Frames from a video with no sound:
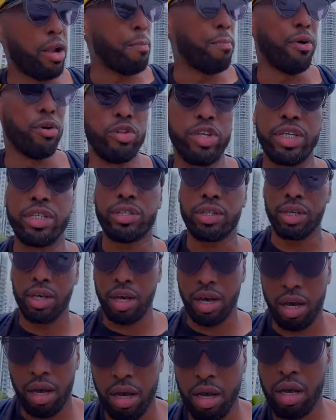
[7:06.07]
the
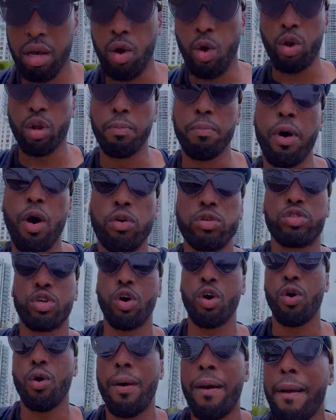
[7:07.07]
policia on the
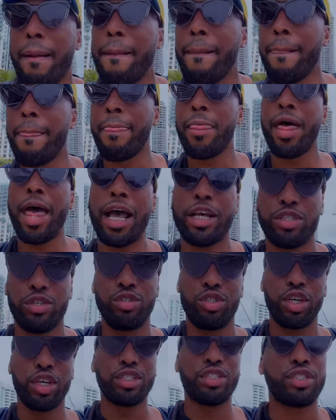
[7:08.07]
moto, as you
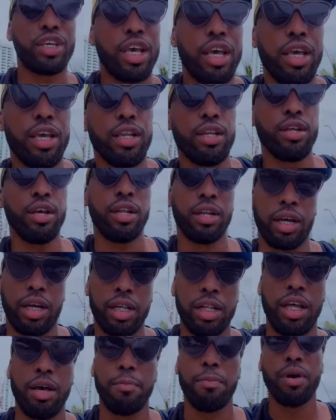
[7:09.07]
just seen in the
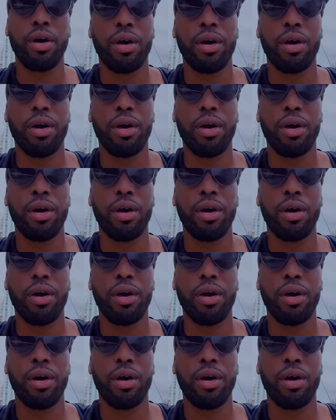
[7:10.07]
clip.